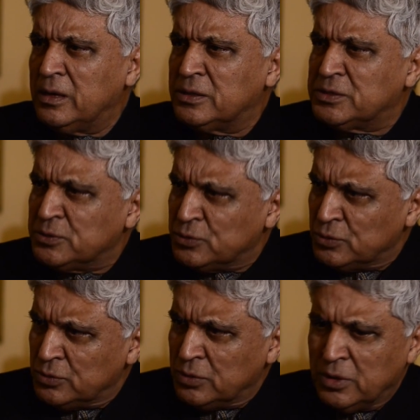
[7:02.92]
listen
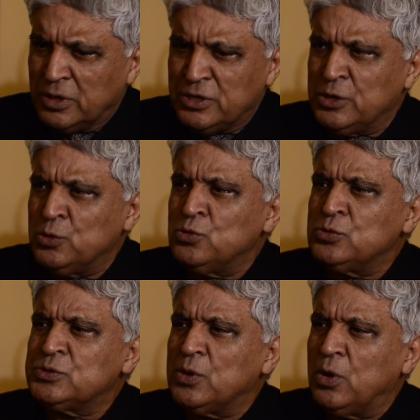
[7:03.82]
to
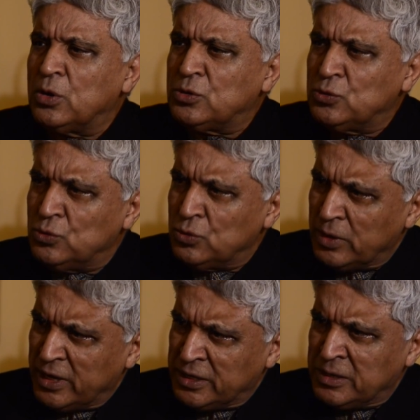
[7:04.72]
news or to
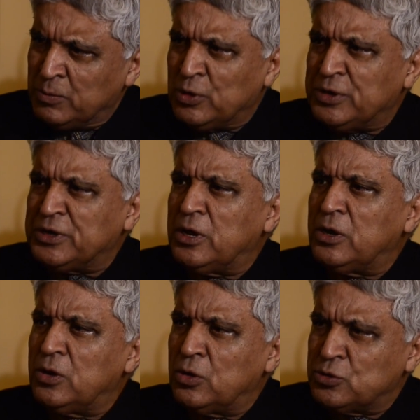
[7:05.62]
any
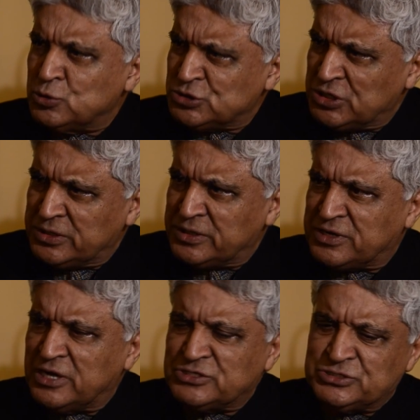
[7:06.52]
political or social
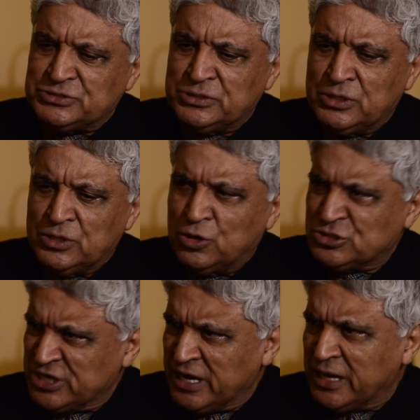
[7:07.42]
discussion or
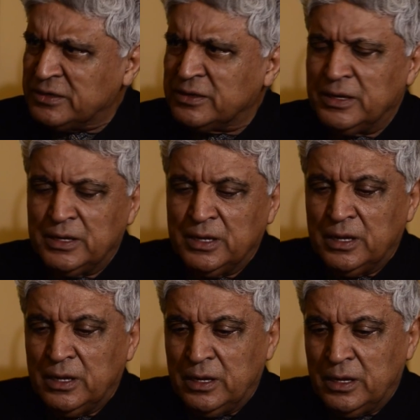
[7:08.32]
chat,
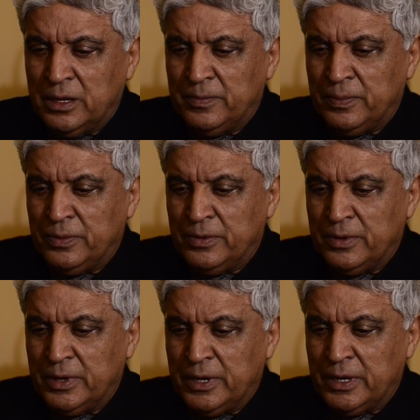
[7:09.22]

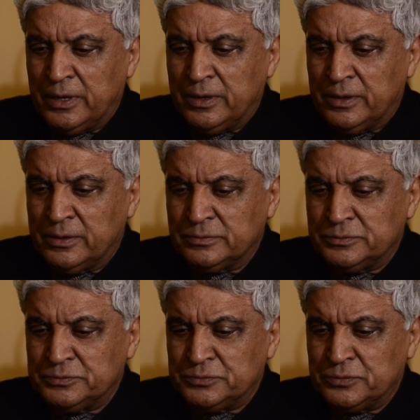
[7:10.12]
and
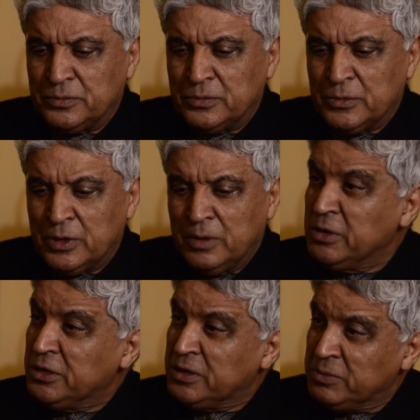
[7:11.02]

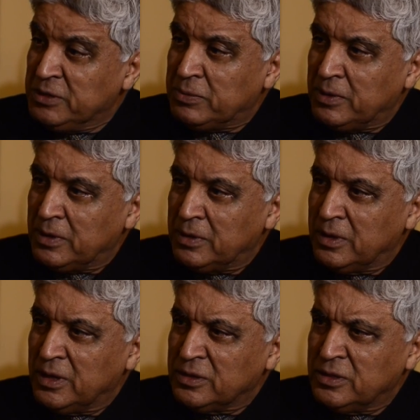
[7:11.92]
meeting people.
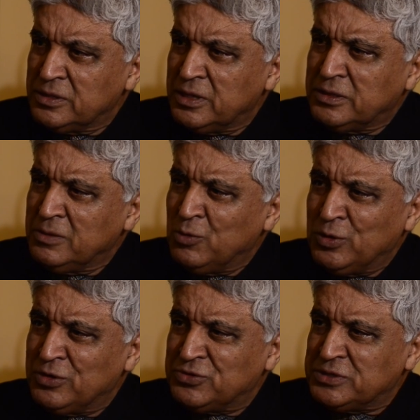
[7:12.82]
There's nothing
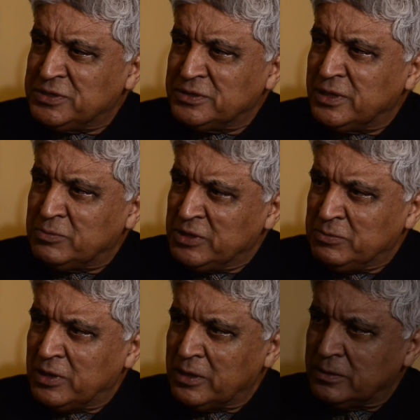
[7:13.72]
more interesting than people.